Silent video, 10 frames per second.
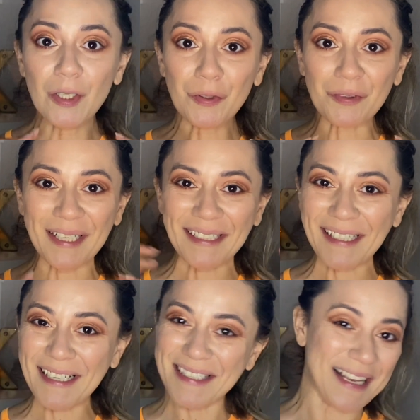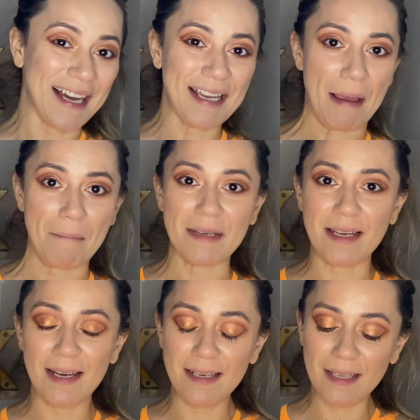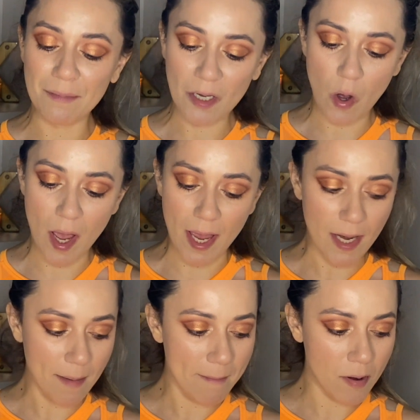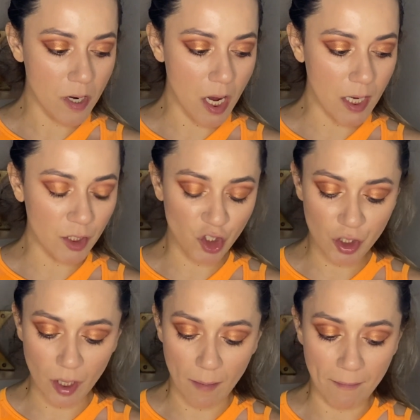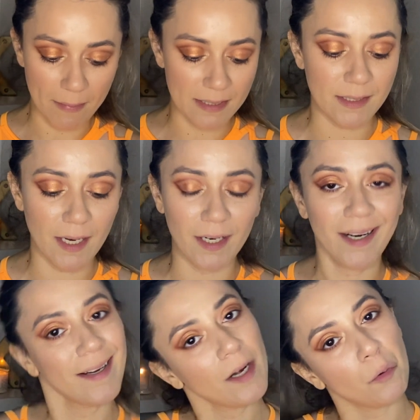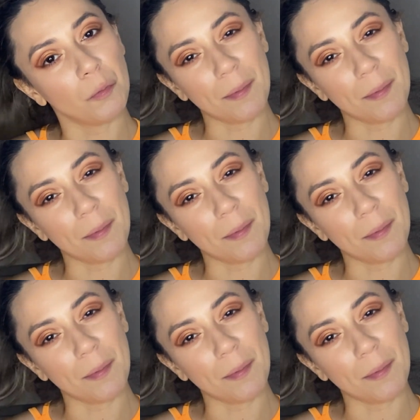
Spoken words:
All right, guys, I am done. Let me go ahead and put on some mascara and I will be